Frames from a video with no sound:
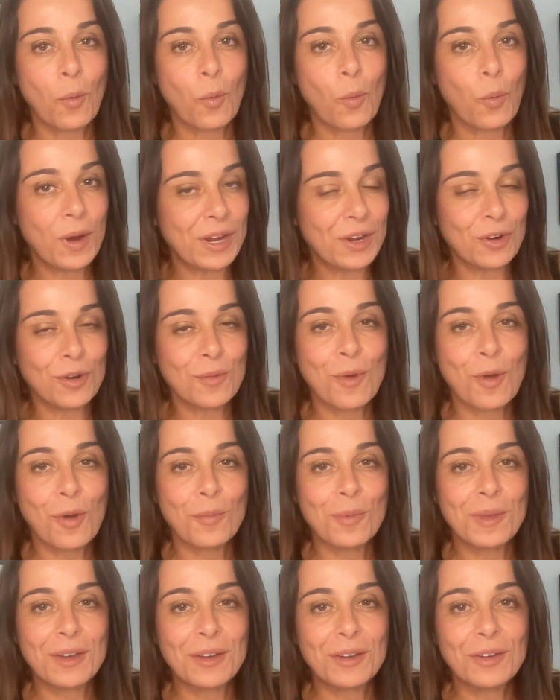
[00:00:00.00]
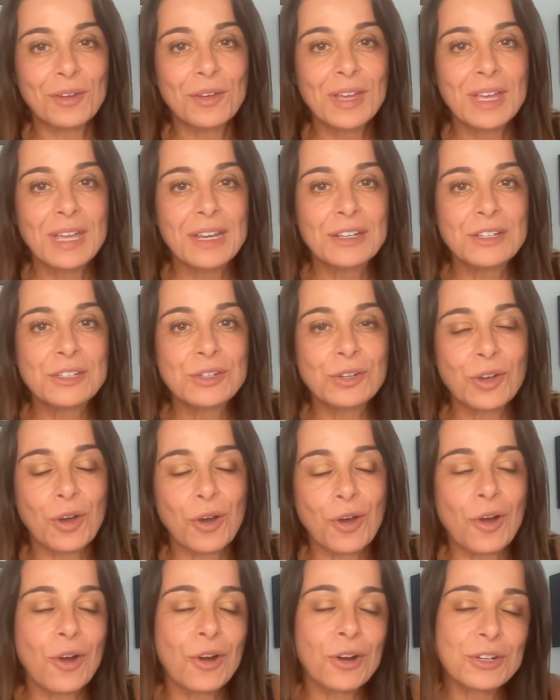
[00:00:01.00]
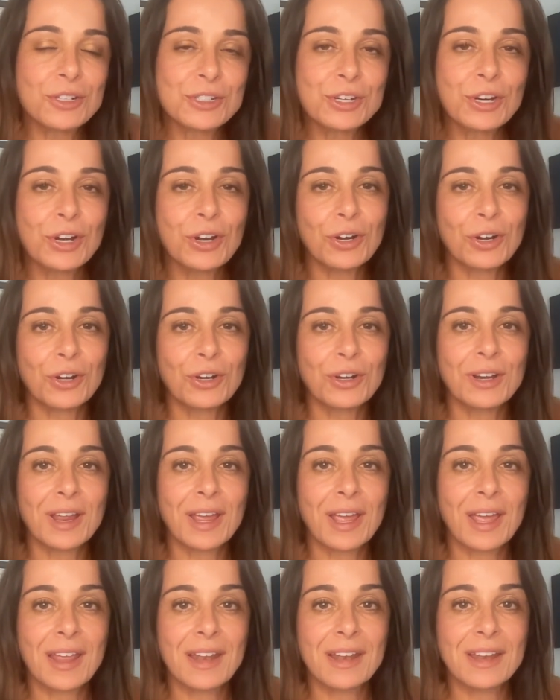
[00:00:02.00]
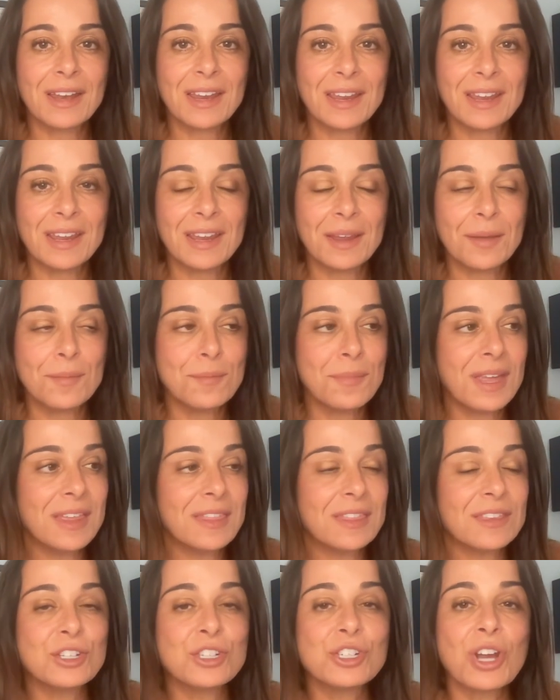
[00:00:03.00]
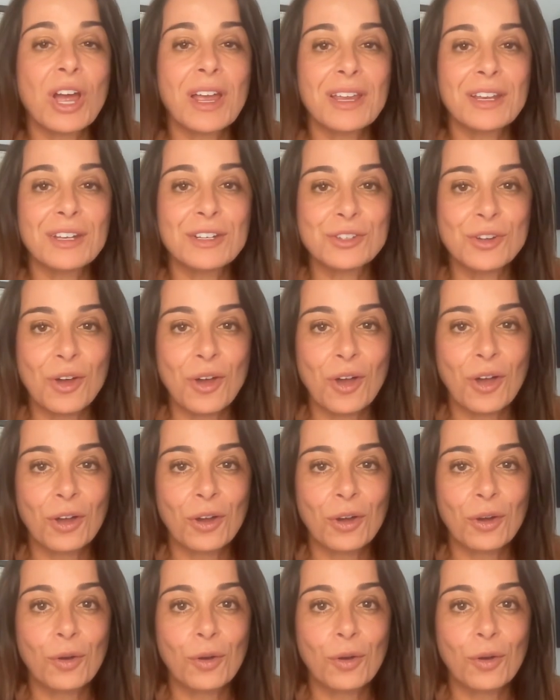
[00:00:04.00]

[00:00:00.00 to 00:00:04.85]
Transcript: Wienermobile took a hard turn and he made the giant dog